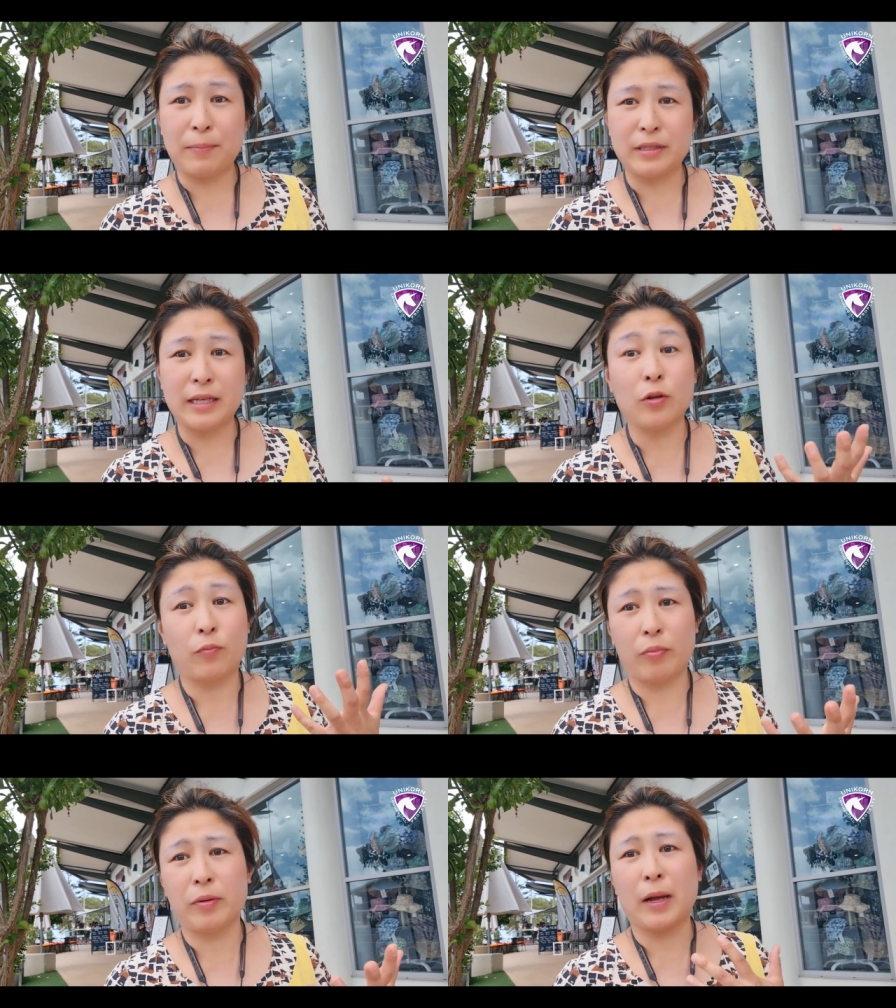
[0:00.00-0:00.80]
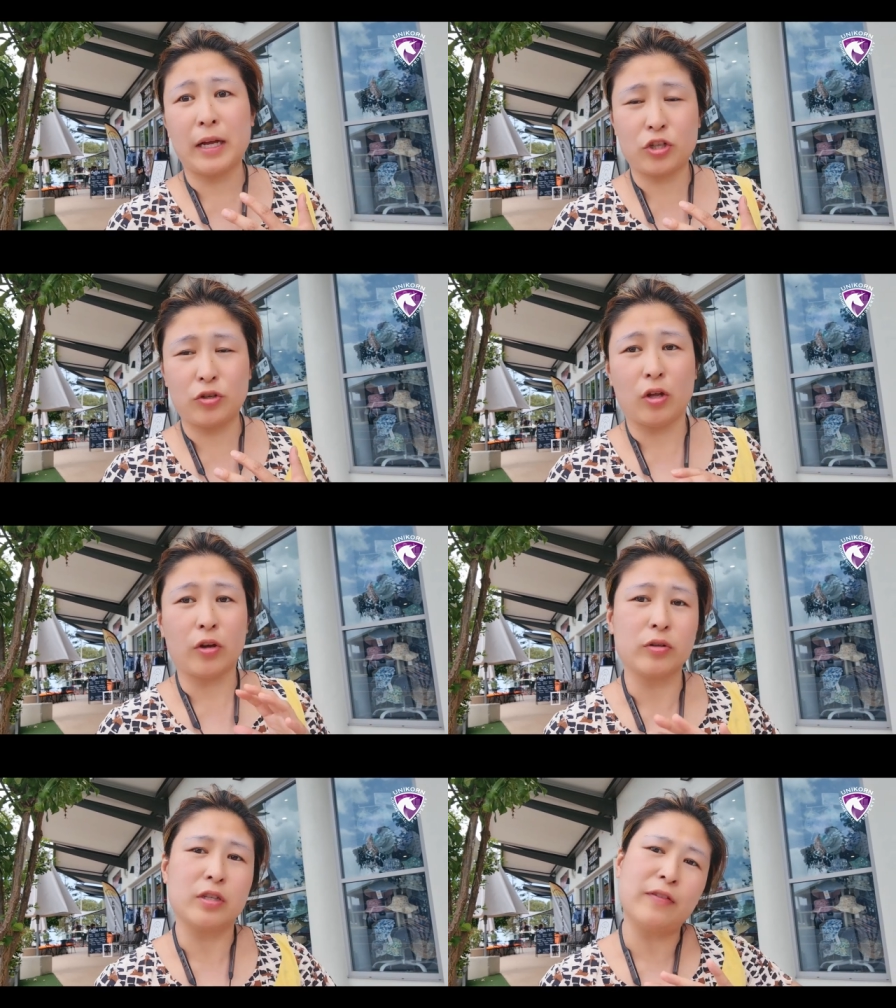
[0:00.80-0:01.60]
at 8%, you're probably buying too
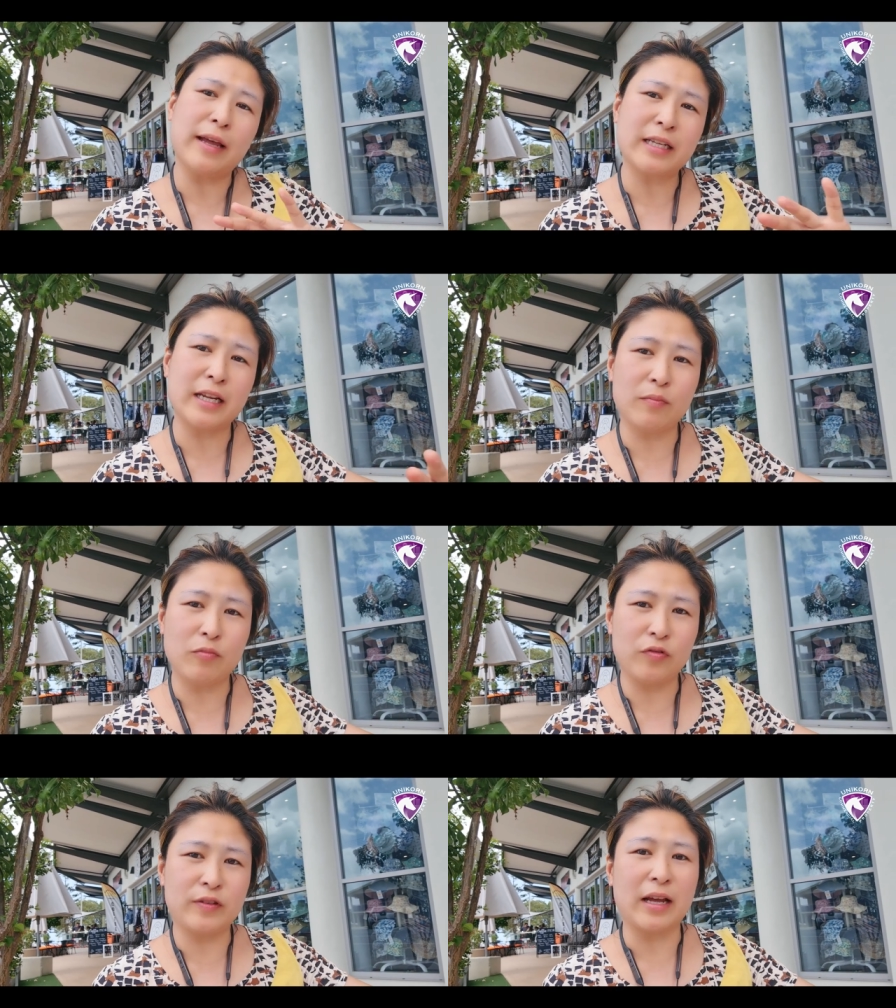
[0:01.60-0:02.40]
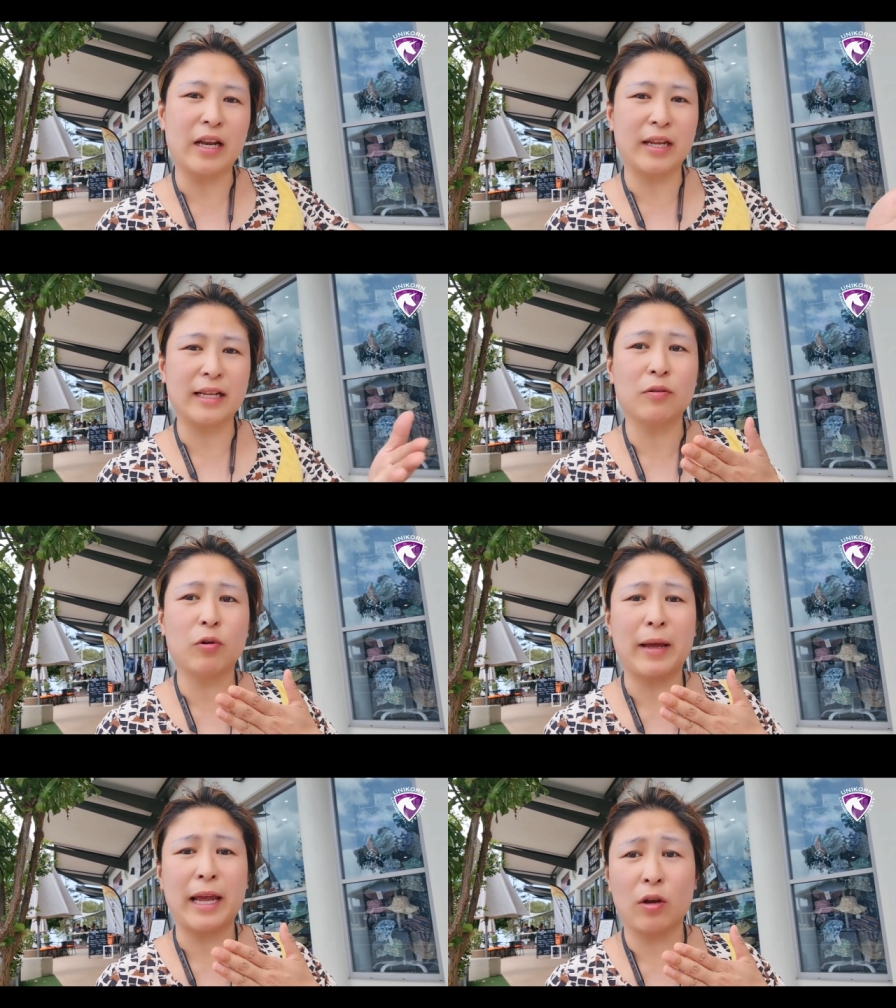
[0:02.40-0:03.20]
low because if that tenant moves out and you get
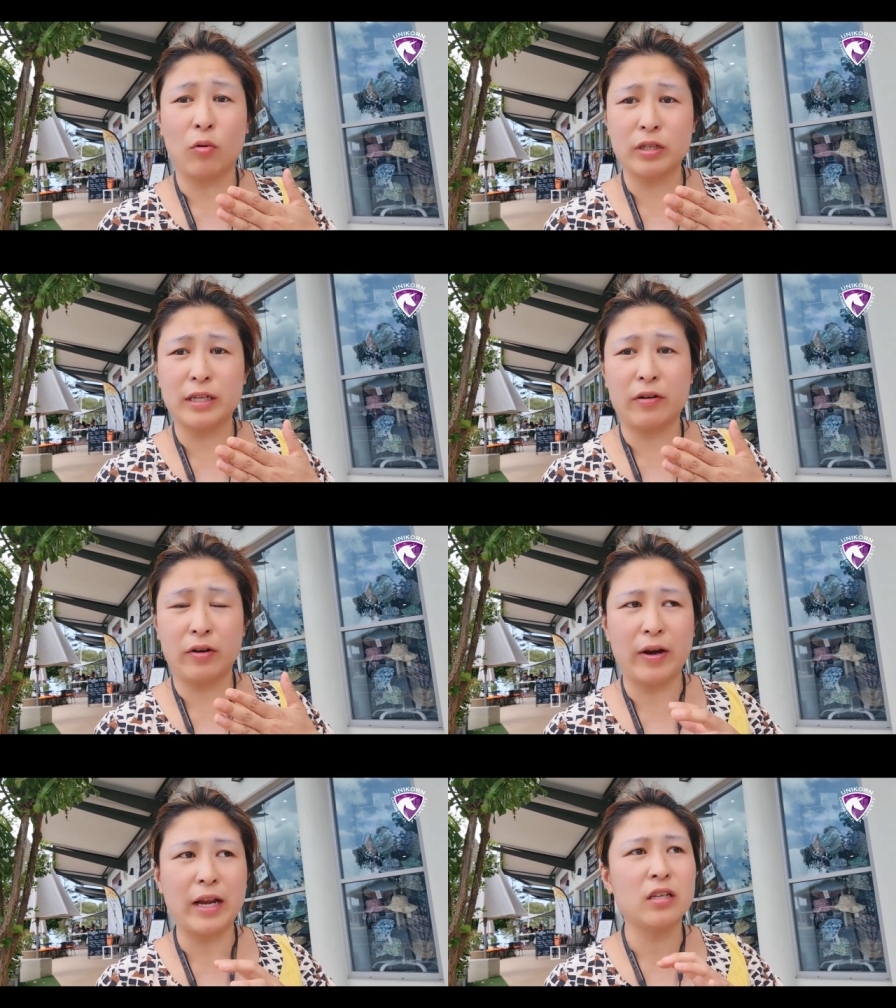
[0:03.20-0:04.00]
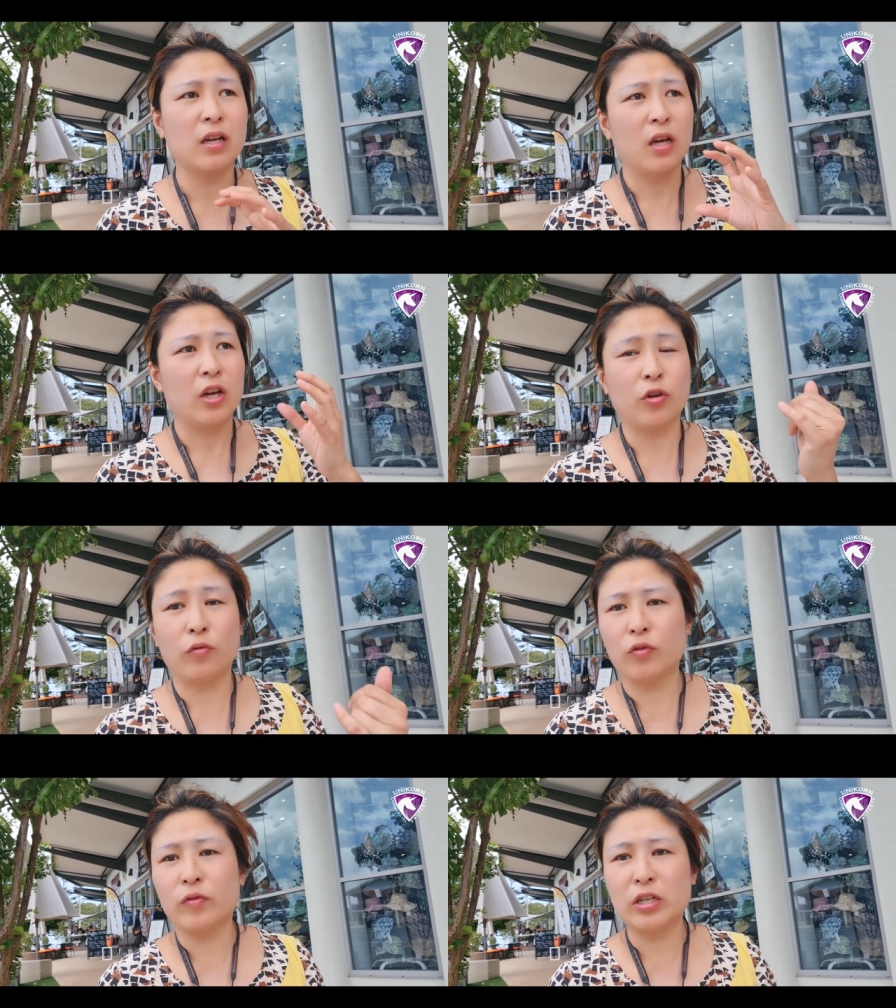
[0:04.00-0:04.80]
someone paying ordinary rent,
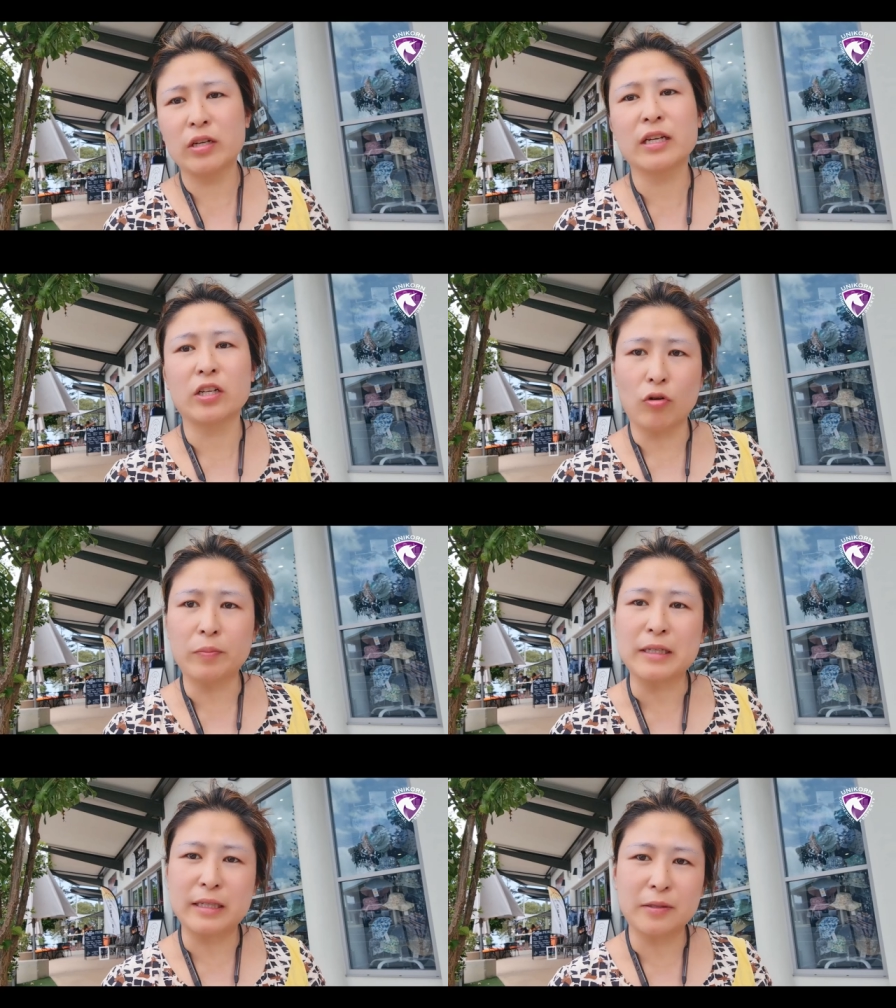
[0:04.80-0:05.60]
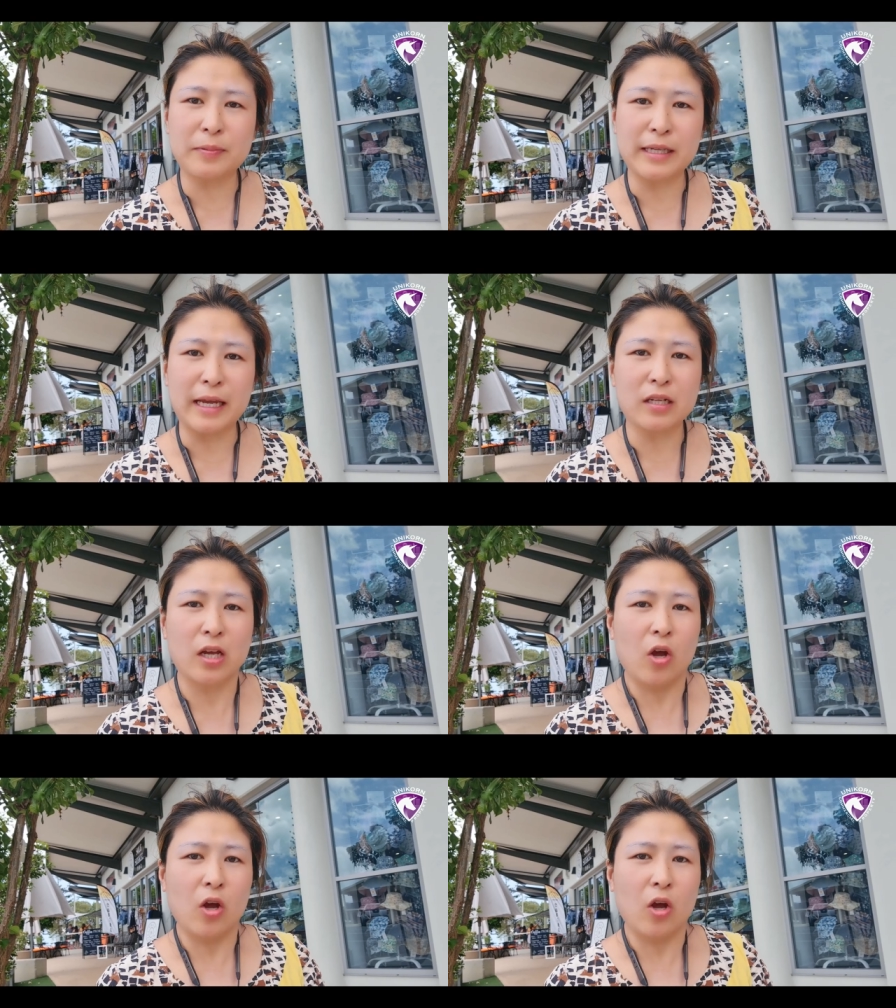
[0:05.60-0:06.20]
your, your returns are going to drop to 6%.